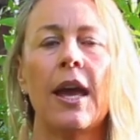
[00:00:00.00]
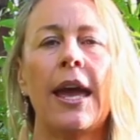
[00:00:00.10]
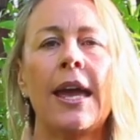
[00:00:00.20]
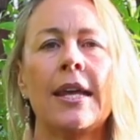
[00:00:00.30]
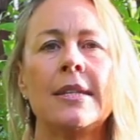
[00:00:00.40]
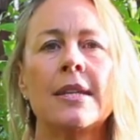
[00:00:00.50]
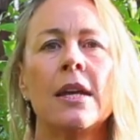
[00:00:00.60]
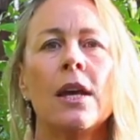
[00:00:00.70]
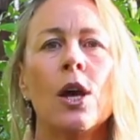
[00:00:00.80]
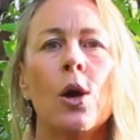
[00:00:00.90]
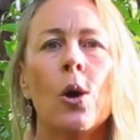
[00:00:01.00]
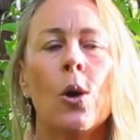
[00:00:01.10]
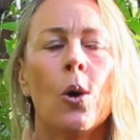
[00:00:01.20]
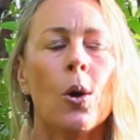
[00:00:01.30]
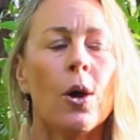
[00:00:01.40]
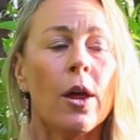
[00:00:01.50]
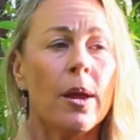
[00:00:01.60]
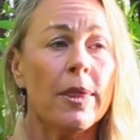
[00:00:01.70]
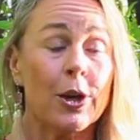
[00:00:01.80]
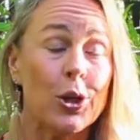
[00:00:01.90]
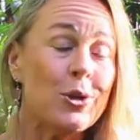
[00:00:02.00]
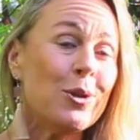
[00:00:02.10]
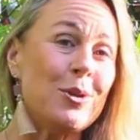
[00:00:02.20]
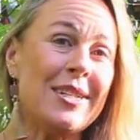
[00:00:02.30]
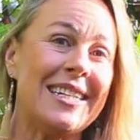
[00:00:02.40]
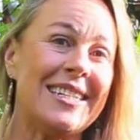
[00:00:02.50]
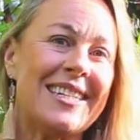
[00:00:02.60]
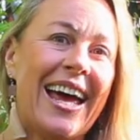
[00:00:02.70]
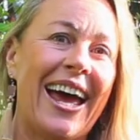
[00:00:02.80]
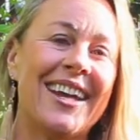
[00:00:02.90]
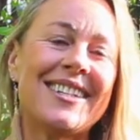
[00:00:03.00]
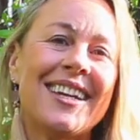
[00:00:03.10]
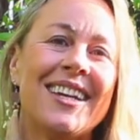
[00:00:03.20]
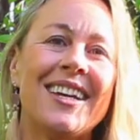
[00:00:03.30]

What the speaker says: And the good news is that